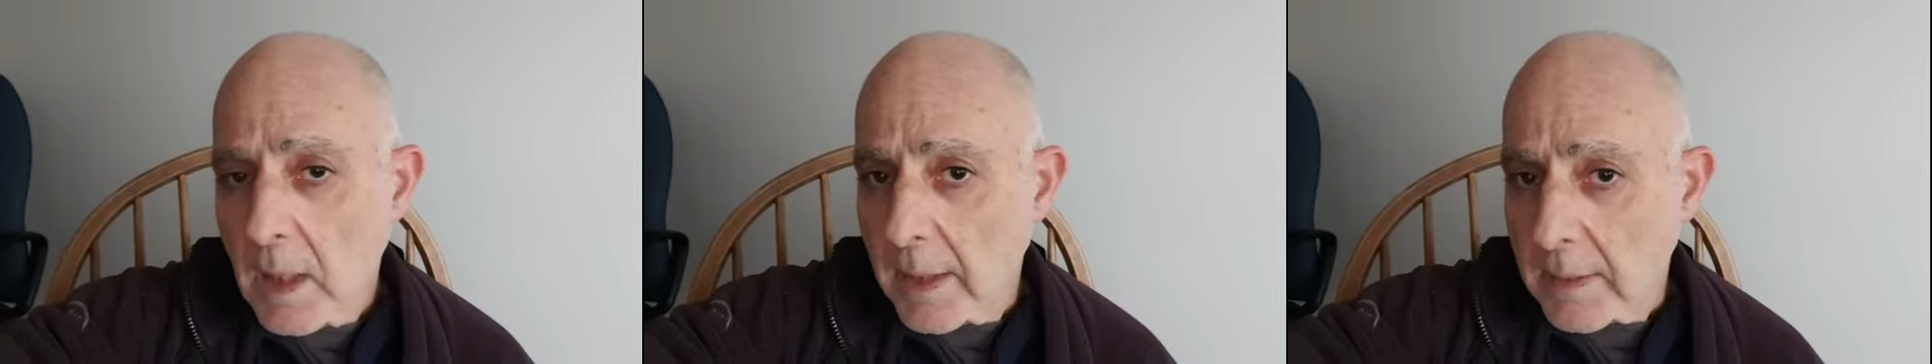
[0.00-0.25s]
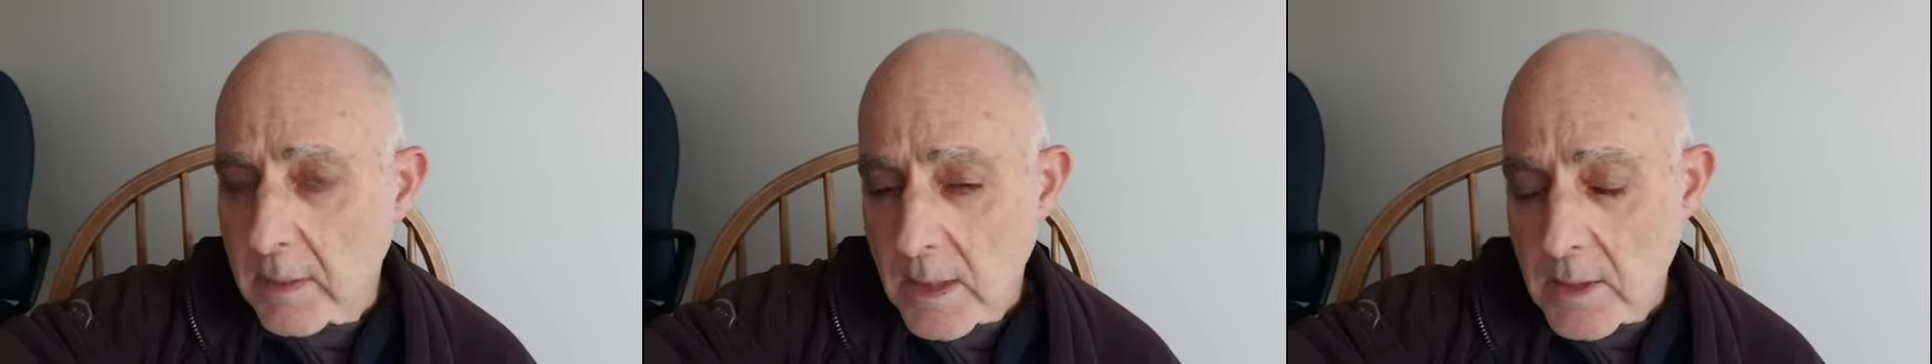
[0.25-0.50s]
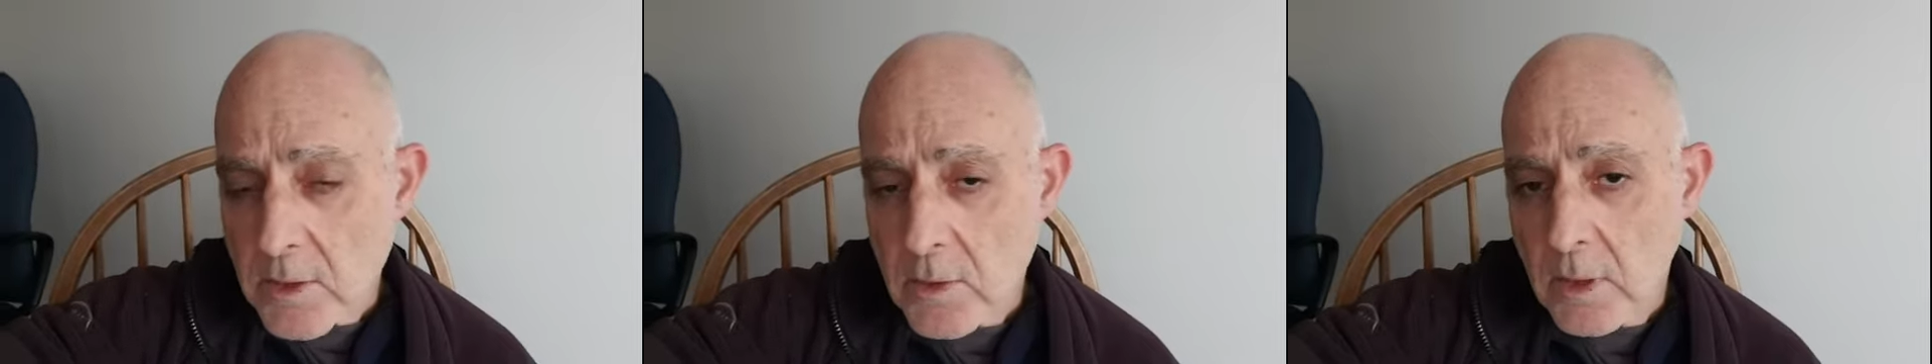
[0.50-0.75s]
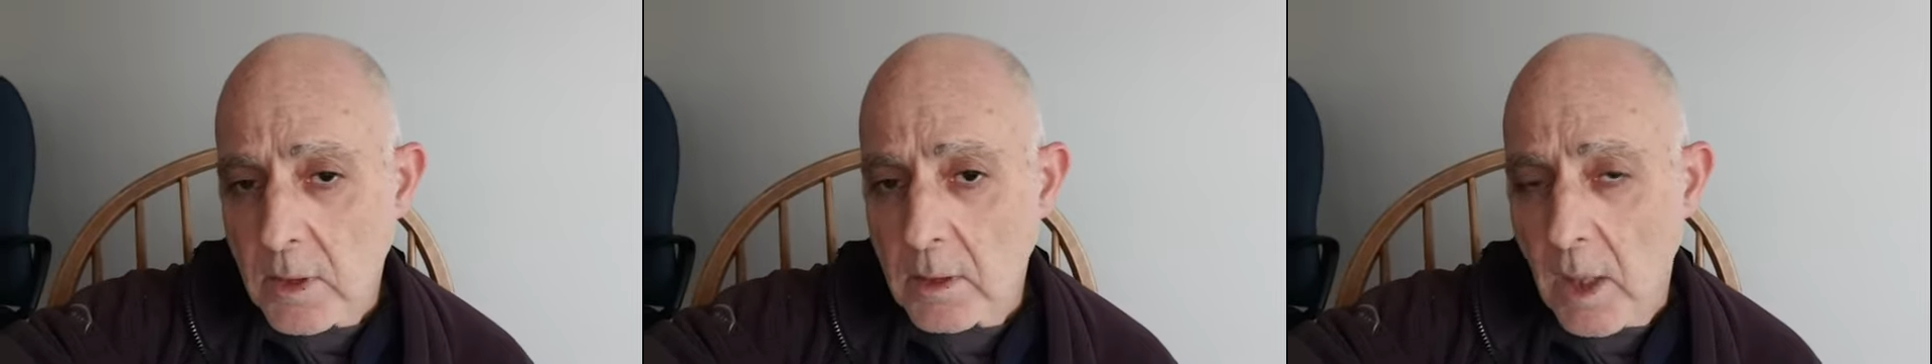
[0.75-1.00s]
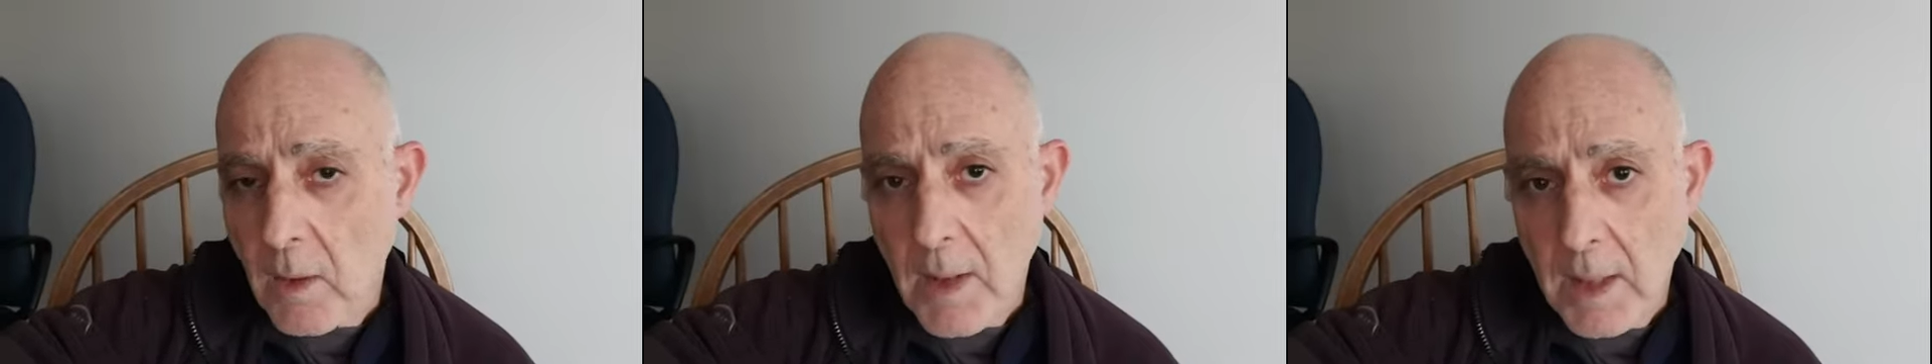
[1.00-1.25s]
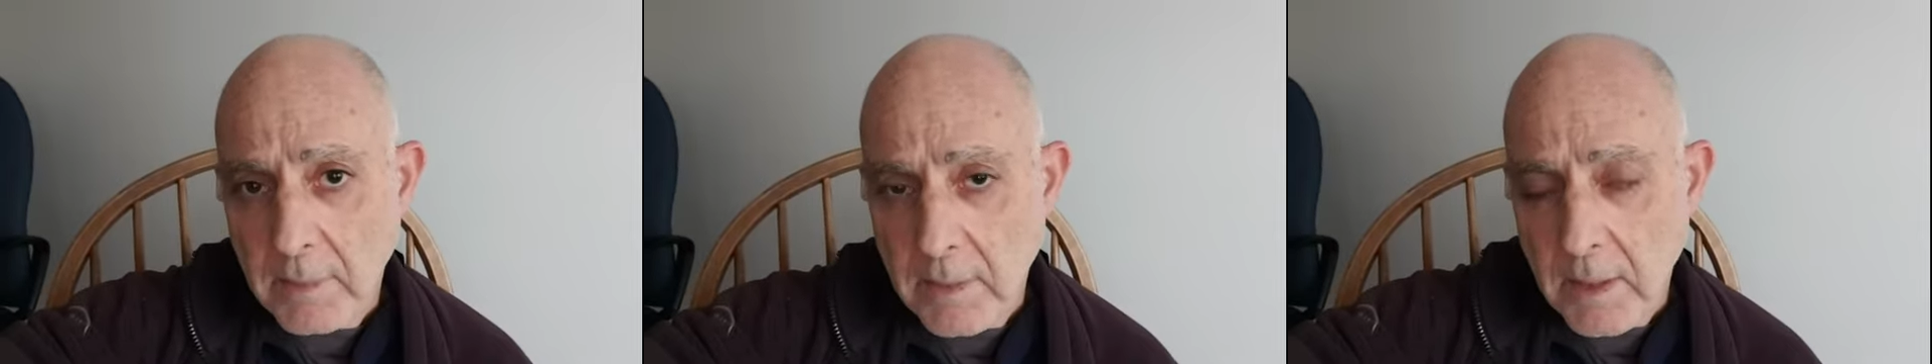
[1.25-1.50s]
And yes, you can go
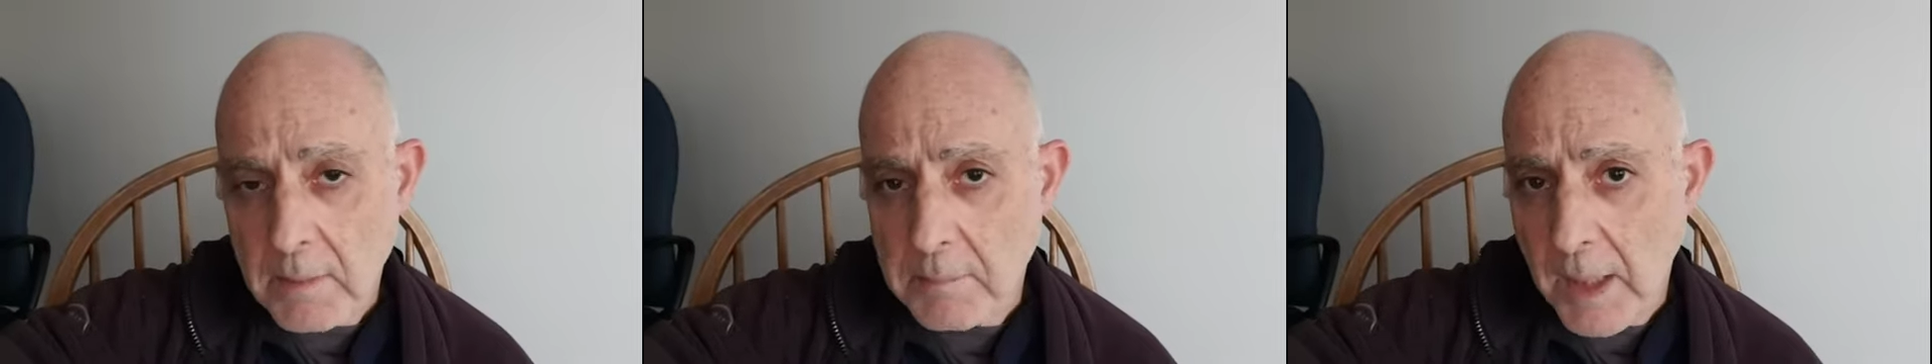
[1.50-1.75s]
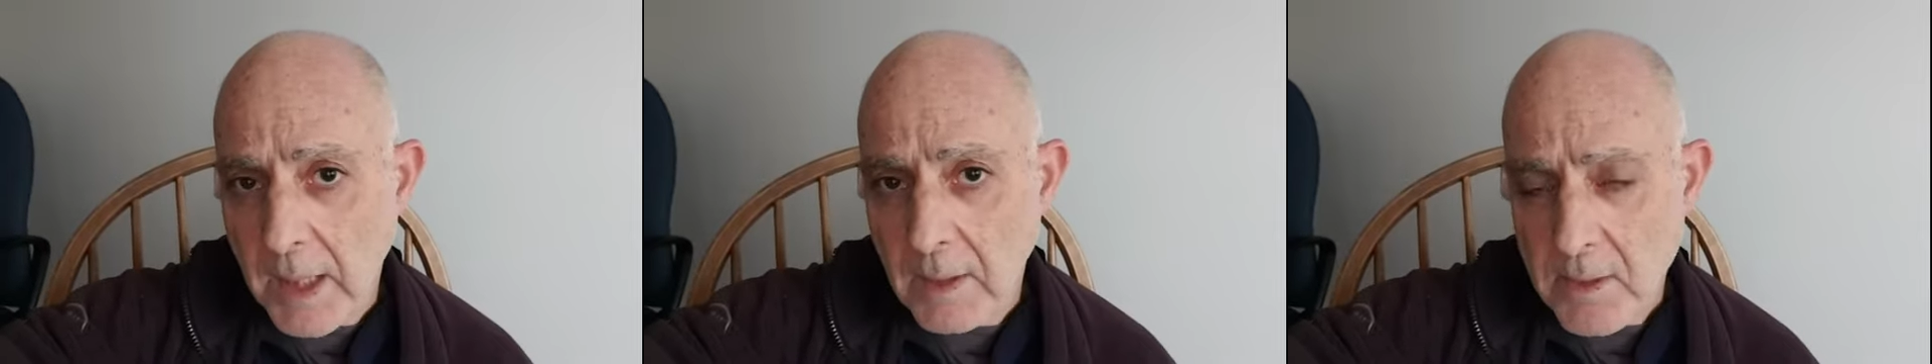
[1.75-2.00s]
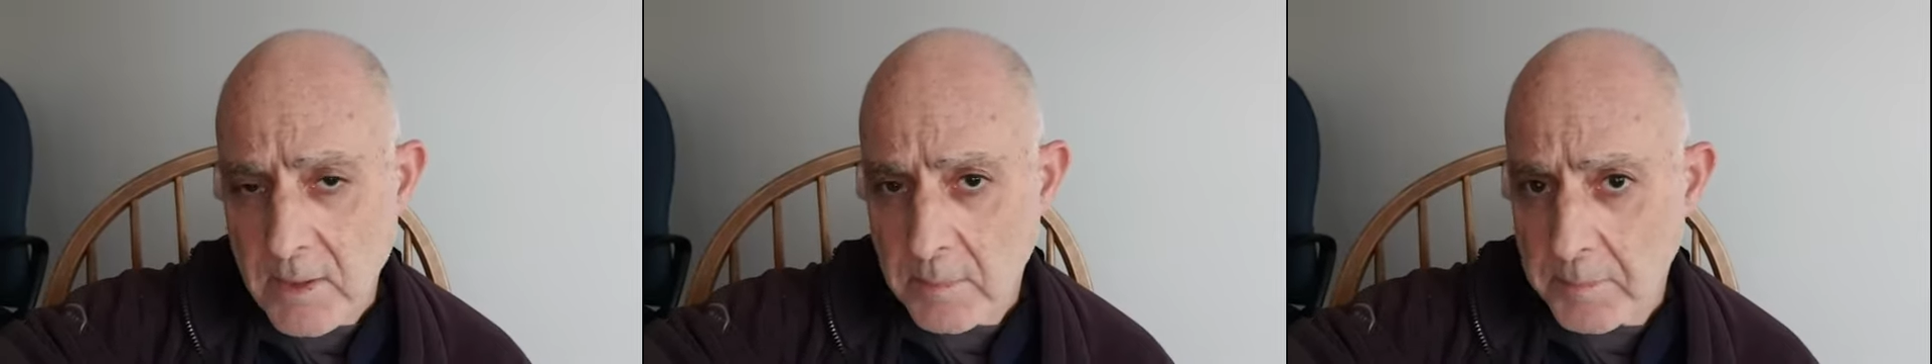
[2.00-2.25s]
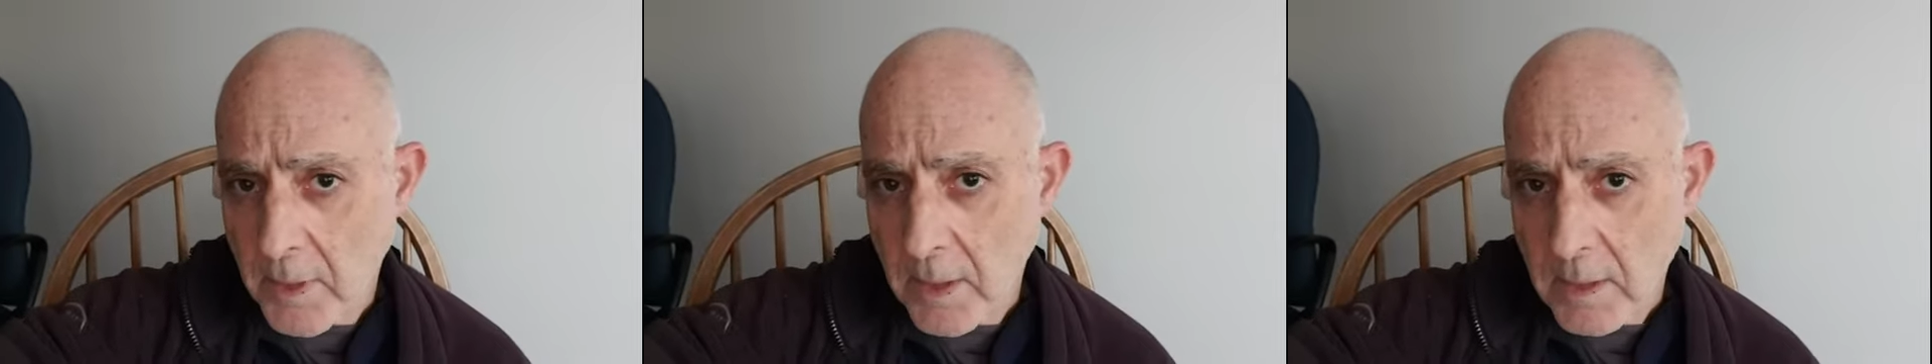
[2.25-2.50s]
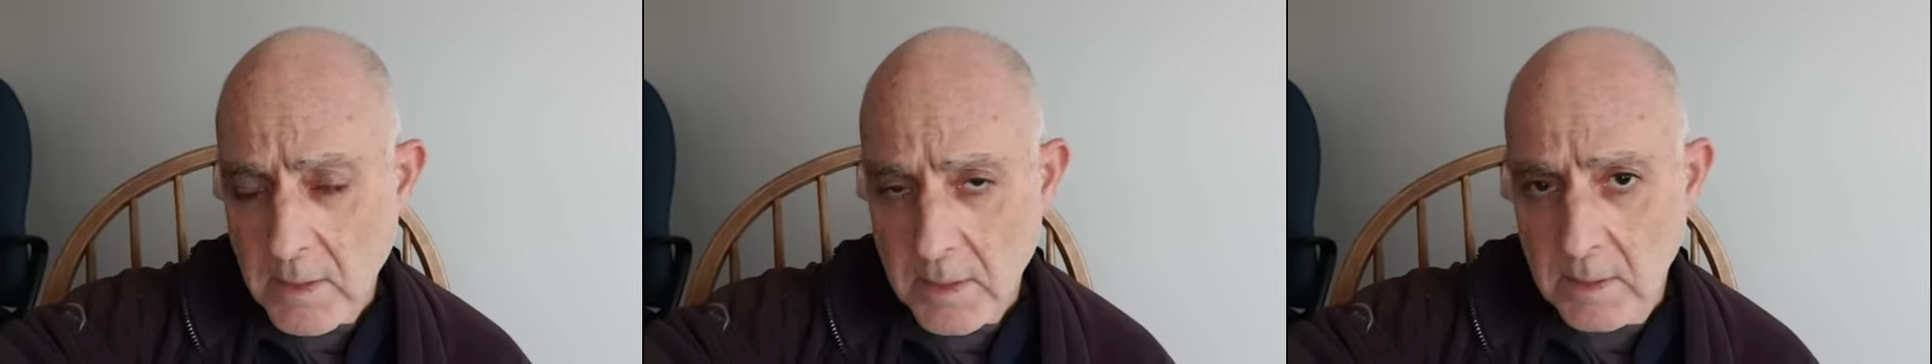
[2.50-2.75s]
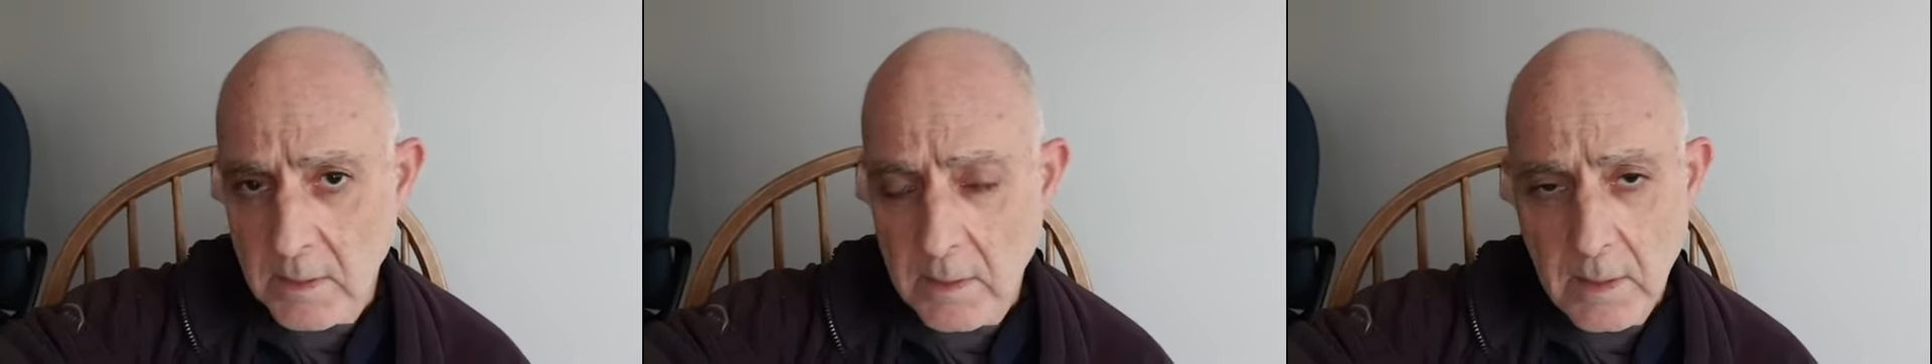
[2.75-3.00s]
out there and buy lots of products
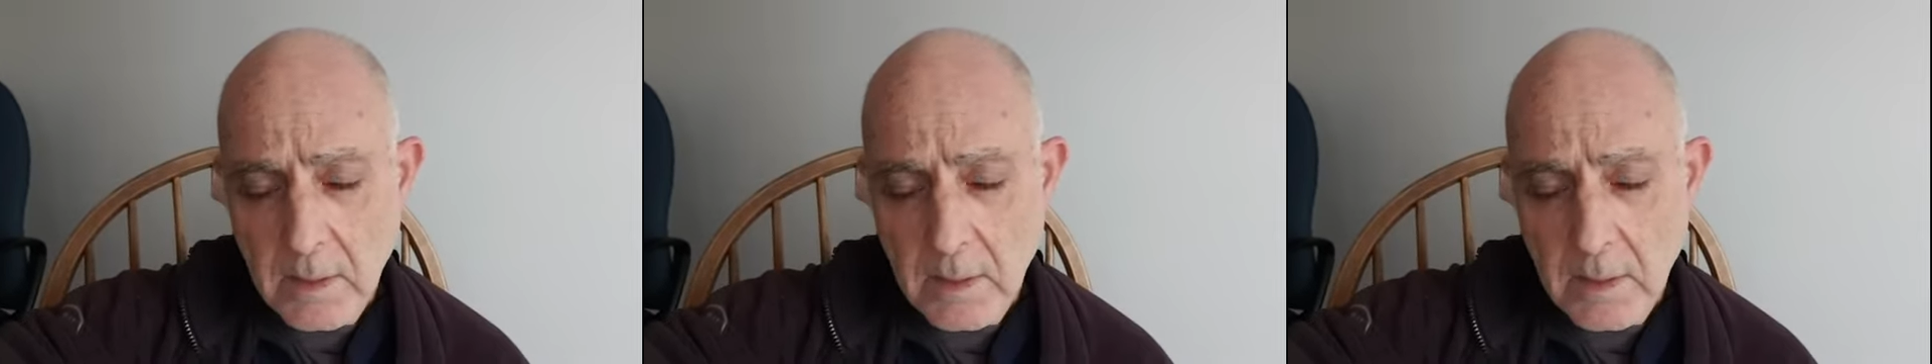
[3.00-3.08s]
and,